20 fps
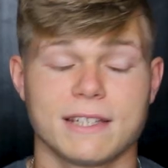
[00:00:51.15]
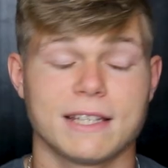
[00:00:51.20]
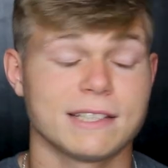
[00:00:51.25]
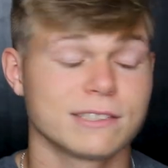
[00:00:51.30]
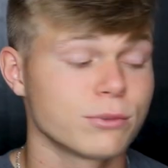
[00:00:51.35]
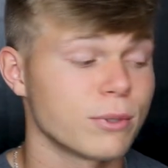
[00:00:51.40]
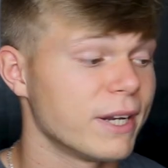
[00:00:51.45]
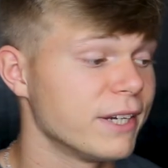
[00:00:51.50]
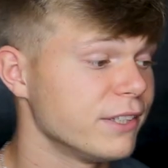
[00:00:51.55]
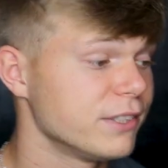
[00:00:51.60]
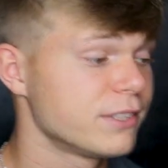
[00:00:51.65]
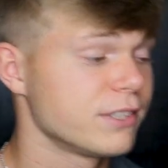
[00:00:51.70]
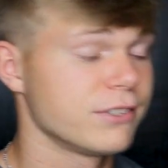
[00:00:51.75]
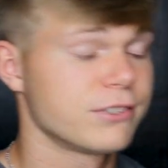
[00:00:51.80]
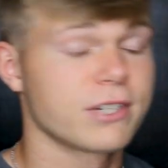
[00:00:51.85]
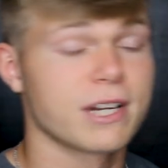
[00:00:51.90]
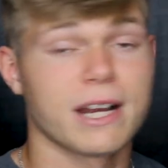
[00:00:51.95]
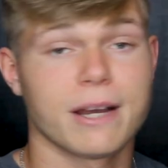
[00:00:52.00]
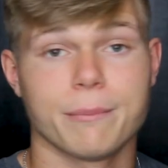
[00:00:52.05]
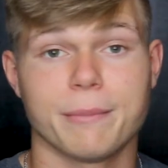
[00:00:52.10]
That's why you should
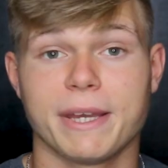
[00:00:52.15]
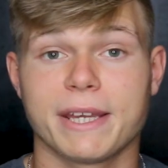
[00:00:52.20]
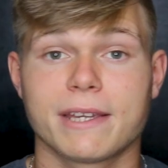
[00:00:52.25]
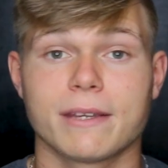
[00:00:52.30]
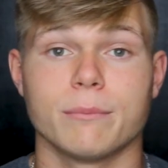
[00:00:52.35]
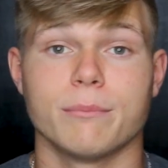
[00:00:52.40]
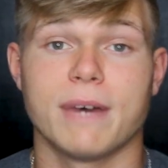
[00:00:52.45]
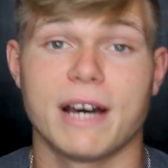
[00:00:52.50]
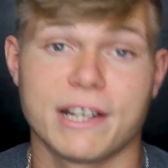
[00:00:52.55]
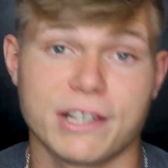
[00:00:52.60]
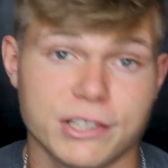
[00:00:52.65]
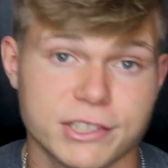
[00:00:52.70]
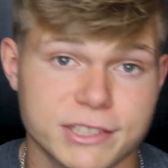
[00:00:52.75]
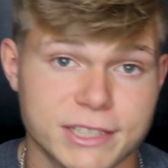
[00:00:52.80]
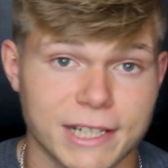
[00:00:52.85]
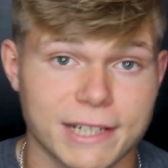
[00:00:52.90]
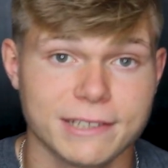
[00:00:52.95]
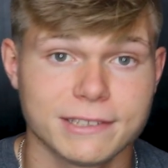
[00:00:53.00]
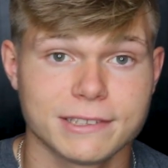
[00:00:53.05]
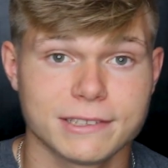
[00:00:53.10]
try making minor changes
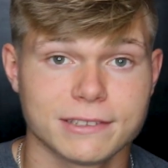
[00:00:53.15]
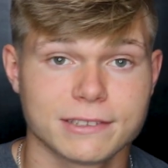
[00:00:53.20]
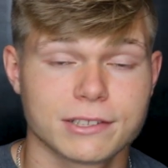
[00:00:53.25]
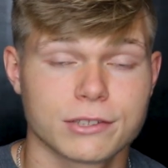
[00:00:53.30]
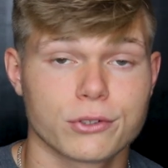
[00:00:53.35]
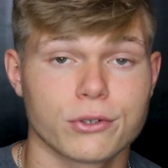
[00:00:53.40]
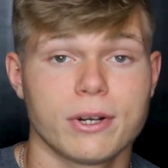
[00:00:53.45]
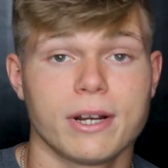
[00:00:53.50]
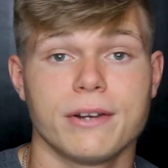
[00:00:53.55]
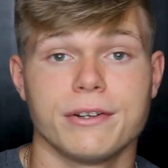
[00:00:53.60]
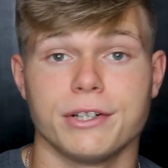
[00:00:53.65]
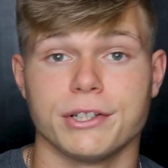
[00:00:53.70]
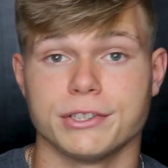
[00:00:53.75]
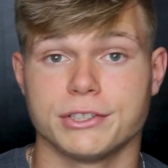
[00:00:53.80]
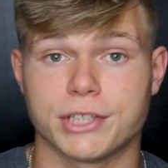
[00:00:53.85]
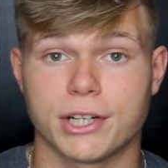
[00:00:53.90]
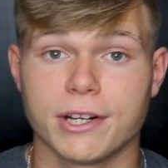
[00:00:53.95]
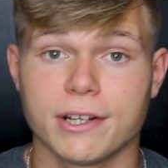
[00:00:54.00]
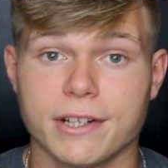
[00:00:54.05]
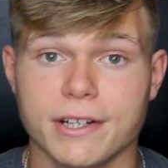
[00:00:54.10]
changes throughout your
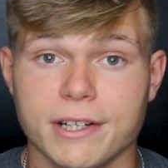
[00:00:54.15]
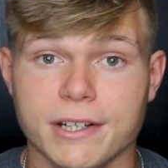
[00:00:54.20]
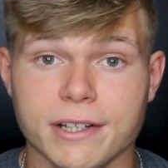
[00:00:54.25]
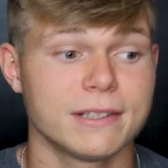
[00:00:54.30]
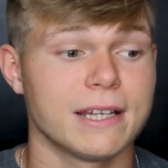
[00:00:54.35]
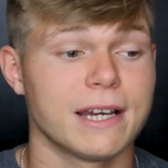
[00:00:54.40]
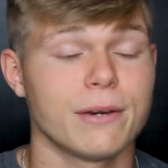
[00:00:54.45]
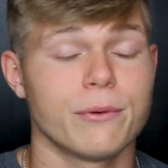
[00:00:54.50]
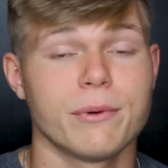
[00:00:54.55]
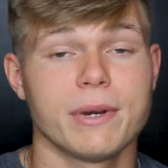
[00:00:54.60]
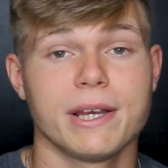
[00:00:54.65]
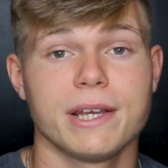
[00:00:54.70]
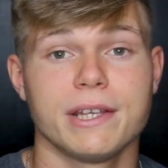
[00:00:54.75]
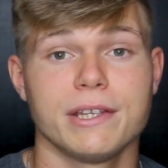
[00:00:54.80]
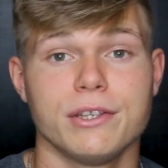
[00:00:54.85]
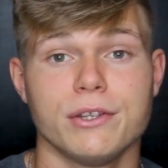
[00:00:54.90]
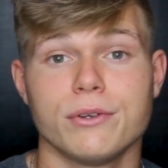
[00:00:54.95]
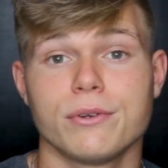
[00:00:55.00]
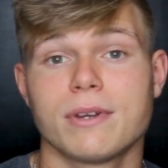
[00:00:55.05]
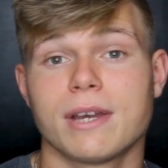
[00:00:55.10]
journey. That way
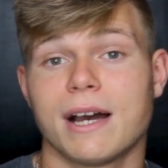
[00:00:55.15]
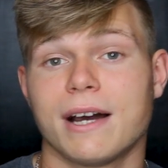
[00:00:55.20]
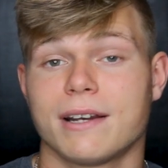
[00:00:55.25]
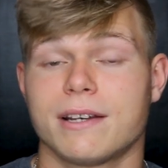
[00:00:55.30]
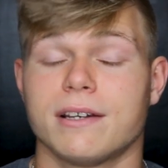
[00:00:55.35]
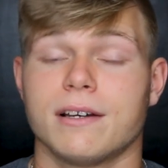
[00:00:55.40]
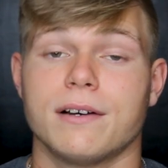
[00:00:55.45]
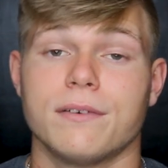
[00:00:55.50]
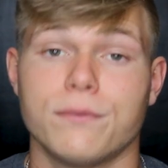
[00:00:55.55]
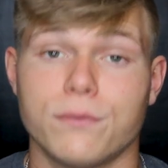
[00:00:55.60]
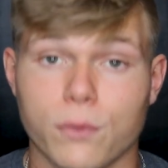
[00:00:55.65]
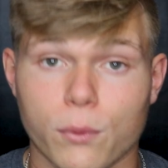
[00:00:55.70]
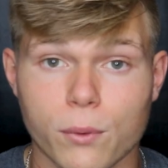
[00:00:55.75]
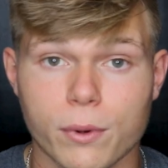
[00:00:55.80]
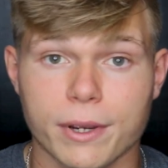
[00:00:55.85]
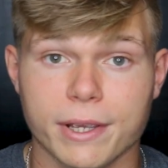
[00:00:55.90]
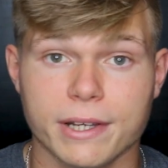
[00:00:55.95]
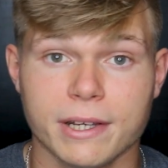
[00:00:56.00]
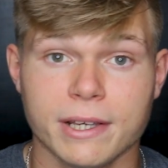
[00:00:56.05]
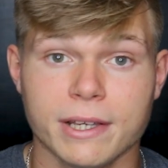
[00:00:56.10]
you kind of
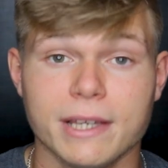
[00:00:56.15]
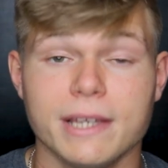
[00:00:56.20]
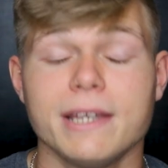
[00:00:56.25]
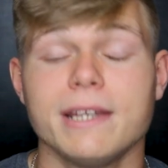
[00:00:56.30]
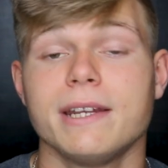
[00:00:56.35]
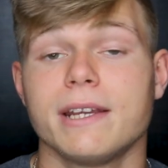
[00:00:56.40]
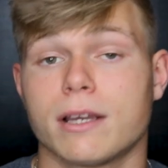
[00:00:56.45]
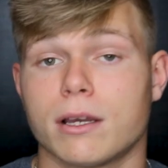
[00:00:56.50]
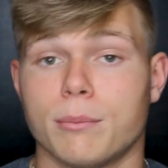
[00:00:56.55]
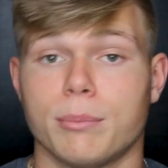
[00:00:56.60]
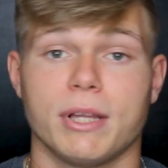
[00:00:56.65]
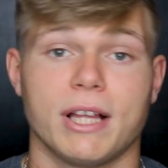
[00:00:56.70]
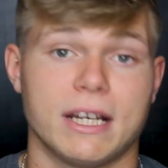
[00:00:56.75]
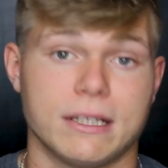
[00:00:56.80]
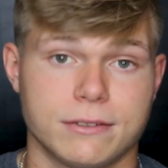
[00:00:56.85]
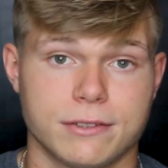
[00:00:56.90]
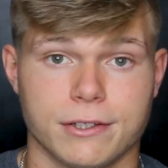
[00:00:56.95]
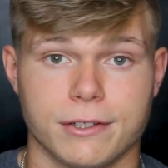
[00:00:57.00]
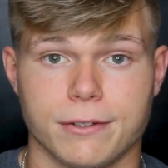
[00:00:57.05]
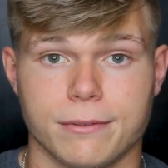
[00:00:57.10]
avoid hitting a
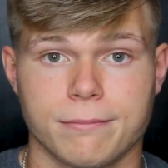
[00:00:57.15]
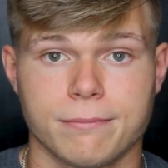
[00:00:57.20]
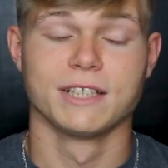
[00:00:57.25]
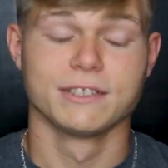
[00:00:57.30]
plateau.